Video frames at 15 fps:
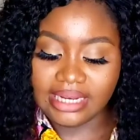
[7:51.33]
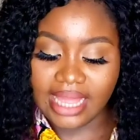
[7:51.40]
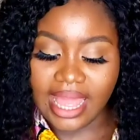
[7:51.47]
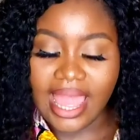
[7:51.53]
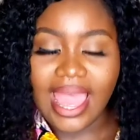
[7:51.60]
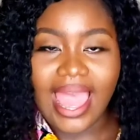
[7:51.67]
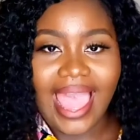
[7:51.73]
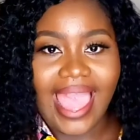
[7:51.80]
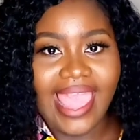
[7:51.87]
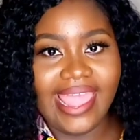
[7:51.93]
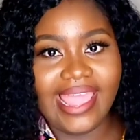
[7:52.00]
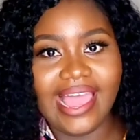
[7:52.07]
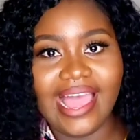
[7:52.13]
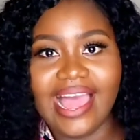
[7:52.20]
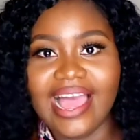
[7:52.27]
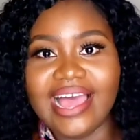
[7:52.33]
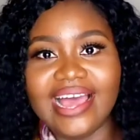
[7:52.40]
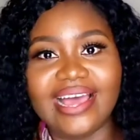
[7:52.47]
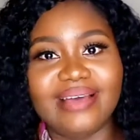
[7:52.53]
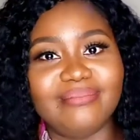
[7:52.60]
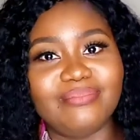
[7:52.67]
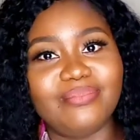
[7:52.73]
i am
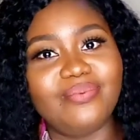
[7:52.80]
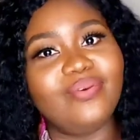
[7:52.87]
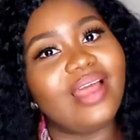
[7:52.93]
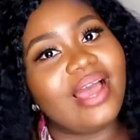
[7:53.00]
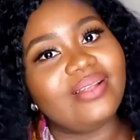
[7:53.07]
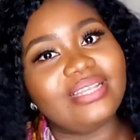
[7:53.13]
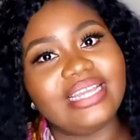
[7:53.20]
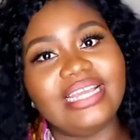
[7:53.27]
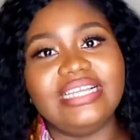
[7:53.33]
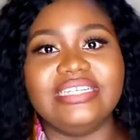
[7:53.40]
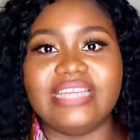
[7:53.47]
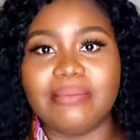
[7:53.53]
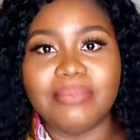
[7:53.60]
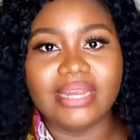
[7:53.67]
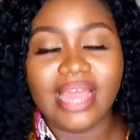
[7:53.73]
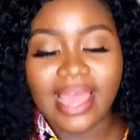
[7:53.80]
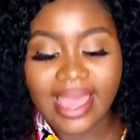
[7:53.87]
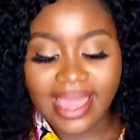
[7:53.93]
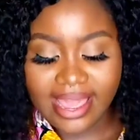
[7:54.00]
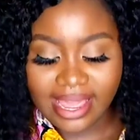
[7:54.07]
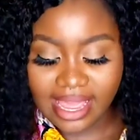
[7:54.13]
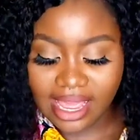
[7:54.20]
proudly gemini
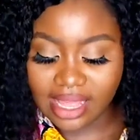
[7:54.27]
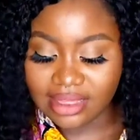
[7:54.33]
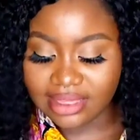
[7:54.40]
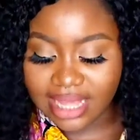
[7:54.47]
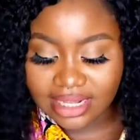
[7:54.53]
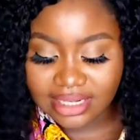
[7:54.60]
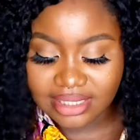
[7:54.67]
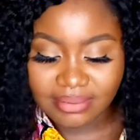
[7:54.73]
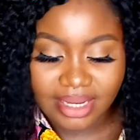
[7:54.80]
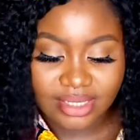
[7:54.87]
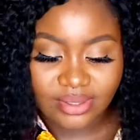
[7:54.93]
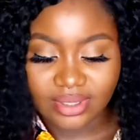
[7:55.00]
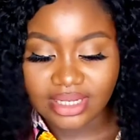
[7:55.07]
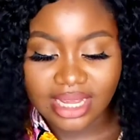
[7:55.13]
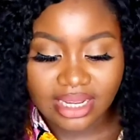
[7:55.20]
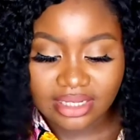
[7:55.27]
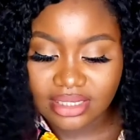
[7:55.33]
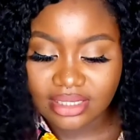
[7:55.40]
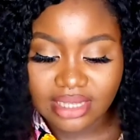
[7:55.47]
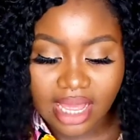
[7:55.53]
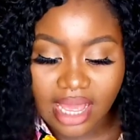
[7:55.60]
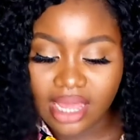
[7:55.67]
that's my zodiac
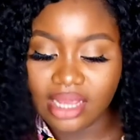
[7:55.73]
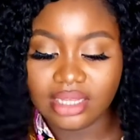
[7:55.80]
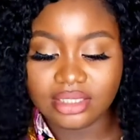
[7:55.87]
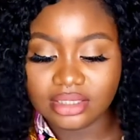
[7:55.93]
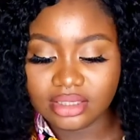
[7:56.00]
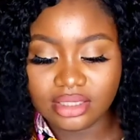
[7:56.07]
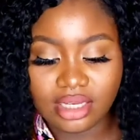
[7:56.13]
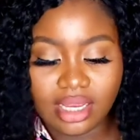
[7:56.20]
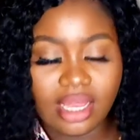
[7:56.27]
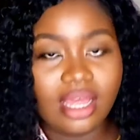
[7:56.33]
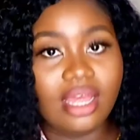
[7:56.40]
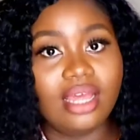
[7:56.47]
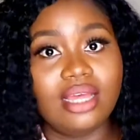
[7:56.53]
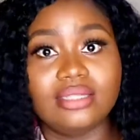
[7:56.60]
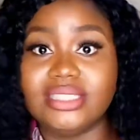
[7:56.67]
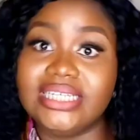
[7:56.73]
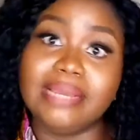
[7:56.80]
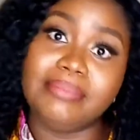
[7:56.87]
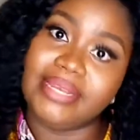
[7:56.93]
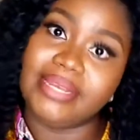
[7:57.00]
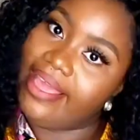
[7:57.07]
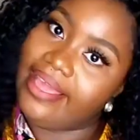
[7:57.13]
sign gemini
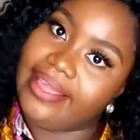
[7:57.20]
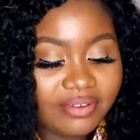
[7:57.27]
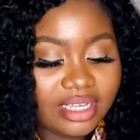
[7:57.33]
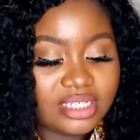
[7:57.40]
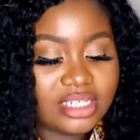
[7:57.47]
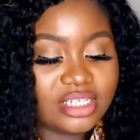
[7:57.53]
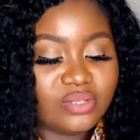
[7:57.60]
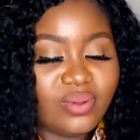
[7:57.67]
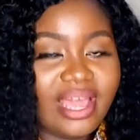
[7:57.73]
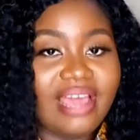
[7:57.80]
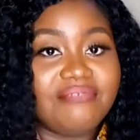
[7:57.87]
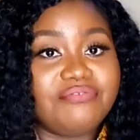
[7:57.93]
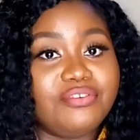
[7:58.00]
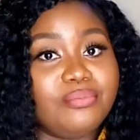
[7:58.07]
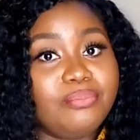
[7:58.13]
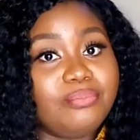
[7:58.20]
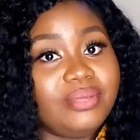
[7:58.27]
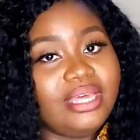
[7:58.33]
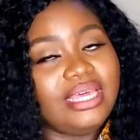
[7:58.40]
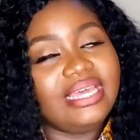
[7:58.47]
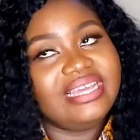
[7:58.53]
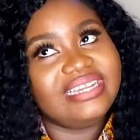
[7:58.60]
where have you been?
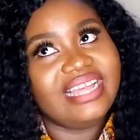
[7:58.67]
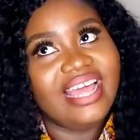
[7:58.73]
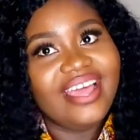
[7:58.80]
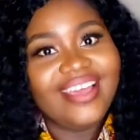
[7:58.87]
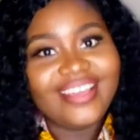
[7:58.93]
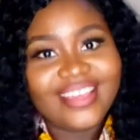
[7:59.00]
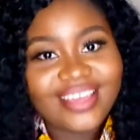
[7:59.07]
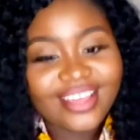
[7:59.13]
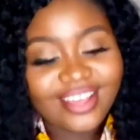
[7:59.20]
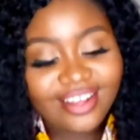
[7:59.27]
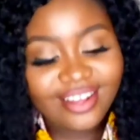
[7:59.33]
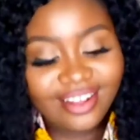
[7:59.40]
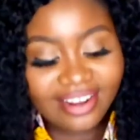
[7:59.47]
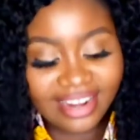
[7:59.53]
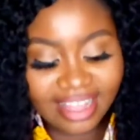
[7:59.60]
Girl, I've been